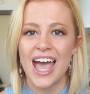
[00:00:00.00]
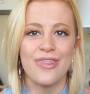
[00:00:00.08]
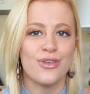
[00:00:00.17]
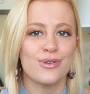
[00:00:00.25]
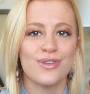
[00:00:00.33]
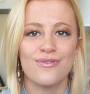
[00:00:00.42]

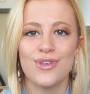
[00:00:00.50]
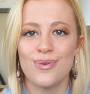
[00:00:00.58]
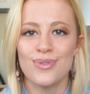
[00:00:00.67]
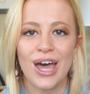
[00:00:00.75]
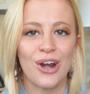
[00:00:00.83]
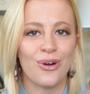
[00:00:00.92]
those of
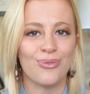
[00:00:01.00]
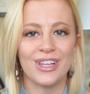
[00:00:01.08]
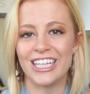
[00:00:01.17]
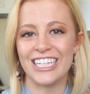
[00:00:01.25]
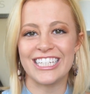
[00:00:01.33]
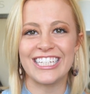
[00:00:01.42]
you that are
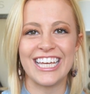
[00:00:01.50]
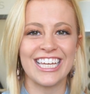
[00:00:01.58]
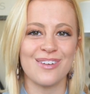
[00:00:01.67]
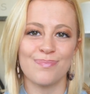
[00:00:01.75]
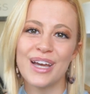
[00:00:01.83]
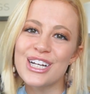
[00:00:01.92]
really into
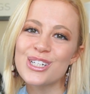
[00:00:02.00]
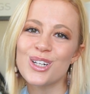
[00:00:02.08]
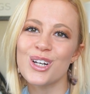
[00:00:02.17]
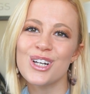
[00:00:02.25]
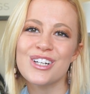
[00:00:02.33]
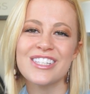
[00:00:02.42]
taking
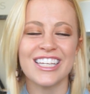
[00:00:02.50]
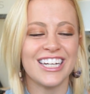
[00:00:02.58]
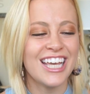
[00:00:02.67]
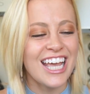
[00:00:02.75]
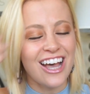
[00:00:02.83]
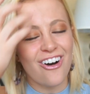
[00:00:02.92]
pictures and